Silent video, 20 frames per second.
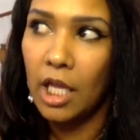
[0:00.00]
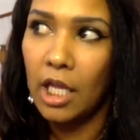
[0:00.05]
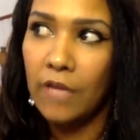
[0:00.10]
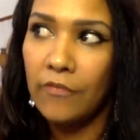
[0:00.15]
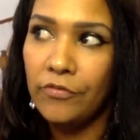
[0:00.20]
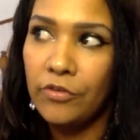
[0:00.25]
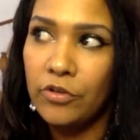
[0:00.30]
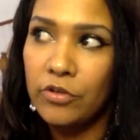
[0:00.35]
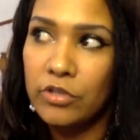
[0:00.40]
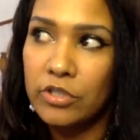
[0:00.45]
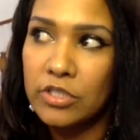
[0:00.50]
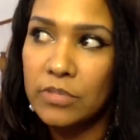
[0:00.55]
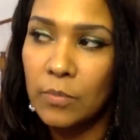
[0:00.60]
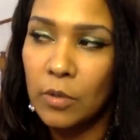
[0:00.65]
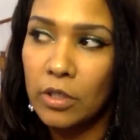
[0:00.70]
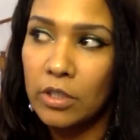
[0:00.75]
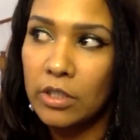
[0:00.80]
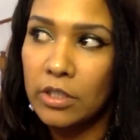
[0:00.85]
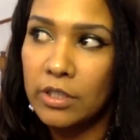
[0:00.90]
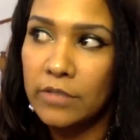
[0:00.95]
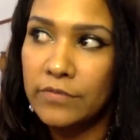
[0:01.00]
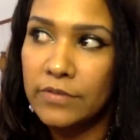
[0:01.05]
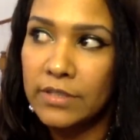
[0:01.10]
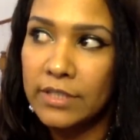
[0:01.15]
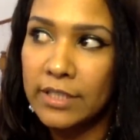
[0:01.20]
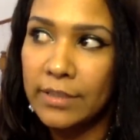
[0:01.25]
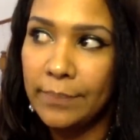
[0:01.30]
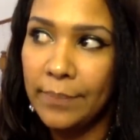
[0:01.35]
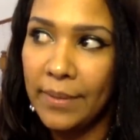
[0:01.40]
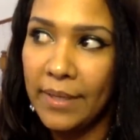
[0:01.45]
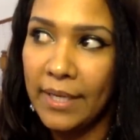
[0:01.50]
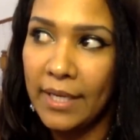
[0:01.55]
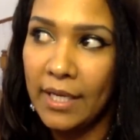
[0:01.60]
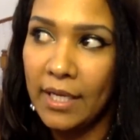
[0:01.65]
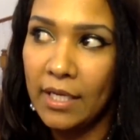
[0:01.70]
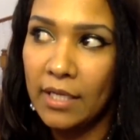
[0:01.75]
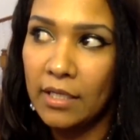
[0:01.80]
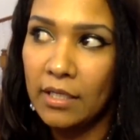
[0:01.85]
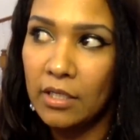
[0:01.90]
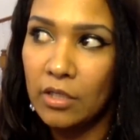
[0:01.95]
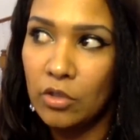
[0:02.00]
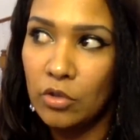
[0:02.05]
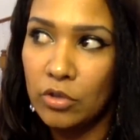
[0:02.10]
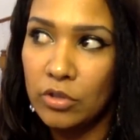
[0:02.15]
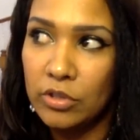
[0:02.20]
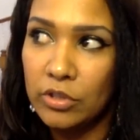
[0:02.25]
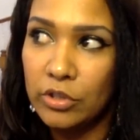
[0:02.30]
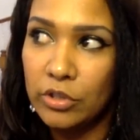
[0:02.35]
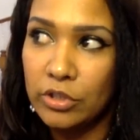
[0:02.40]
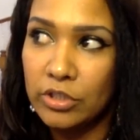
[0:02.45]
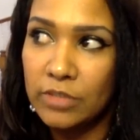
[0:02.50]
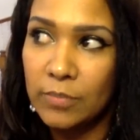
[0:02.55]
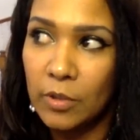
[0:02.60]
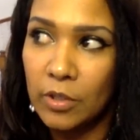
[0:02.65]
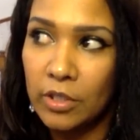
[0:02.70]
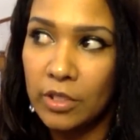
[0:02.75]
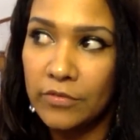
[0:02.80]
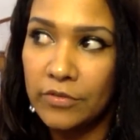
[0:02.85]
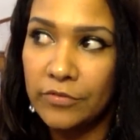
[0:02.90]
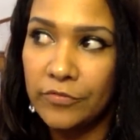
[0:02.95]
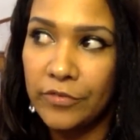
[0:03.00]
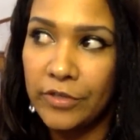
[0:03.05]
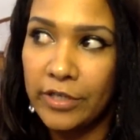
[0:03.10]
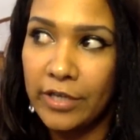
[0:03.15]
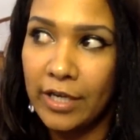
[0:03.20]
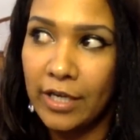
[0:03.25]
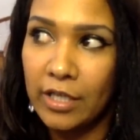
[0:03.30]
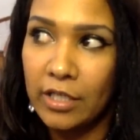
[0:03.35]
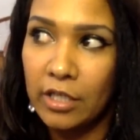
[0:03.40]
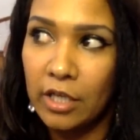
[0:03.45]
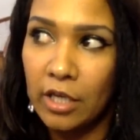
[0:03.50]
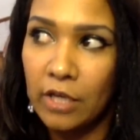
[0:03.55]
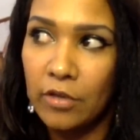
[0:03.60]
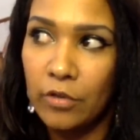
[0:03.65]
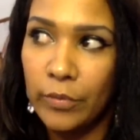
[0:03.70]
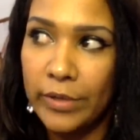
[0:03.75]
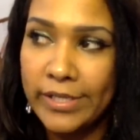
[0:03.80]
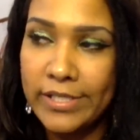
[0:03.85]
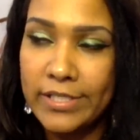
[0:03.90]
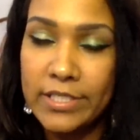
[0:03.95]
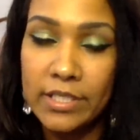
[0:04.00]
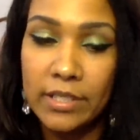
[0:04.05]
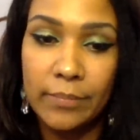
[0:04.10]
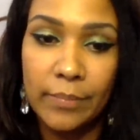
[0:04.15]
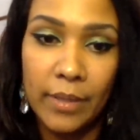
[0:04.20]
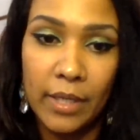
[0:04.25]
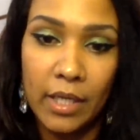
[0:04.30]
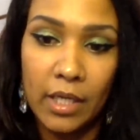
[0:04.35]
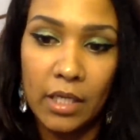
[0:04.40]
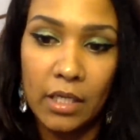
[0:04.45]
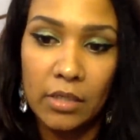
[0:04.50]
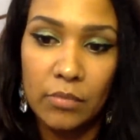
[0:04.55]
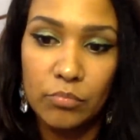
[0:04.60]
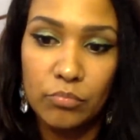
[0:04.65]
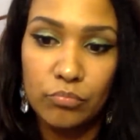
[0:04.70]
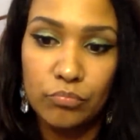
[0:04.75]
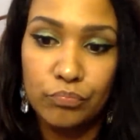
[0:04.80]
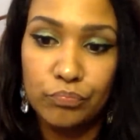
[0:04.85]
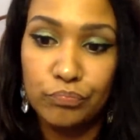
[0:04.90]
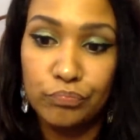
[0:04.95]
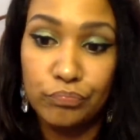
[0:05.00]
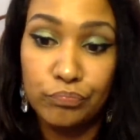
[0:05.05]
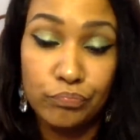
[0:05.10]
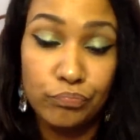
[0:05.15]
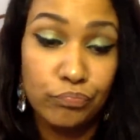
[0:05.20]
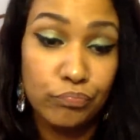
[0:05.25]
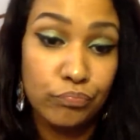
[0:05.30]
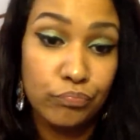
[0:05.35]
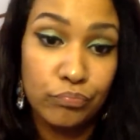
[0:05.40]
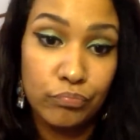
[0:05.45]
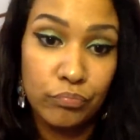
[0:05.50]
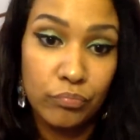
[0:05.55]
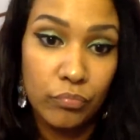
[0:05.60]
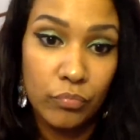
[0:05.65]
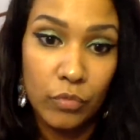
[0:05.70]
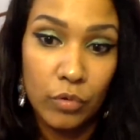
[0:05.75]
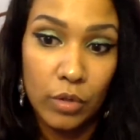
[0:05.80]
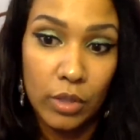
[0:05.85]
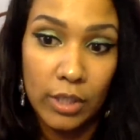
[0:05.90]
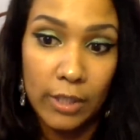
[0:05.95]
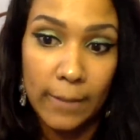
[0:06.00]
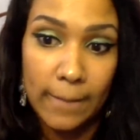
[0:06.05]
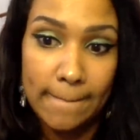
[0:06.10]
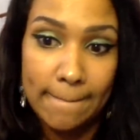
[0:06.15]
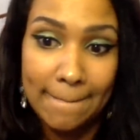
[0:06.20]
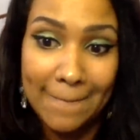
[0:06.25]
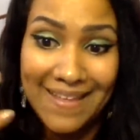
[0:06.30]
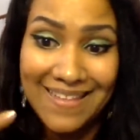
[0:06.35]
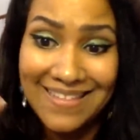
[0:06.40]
If you are smart enough to get paid, you, you're smart enough to figure out other ways to get paid. Okay?